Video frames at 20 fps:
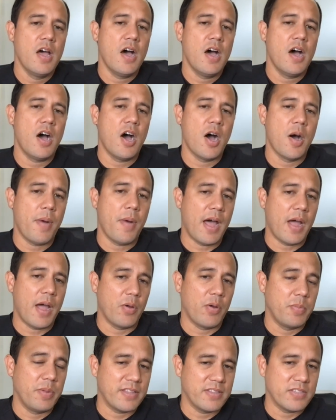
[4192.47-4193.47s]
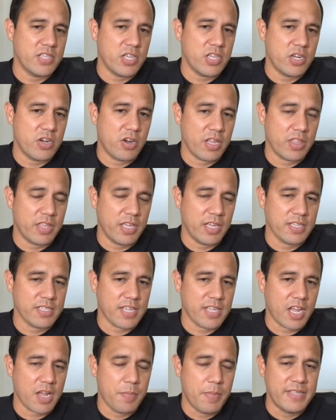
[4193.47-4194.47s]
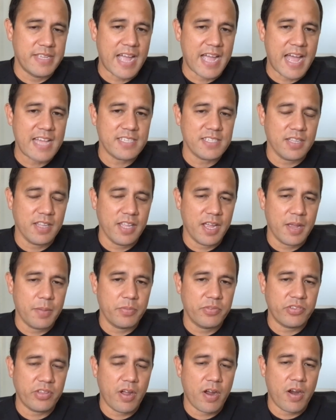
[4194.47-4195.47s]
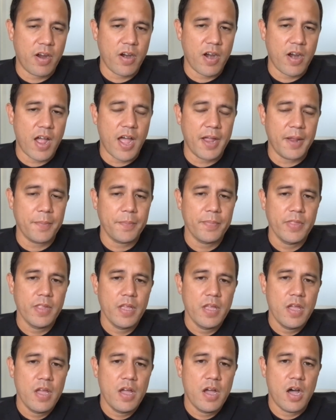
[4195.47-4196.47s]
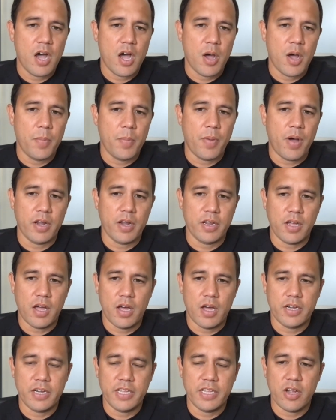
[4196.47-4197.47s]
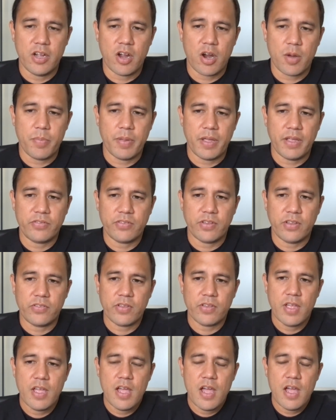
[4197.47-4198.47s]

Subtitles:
I would be considering things like a midazolam CRI on an ER basis.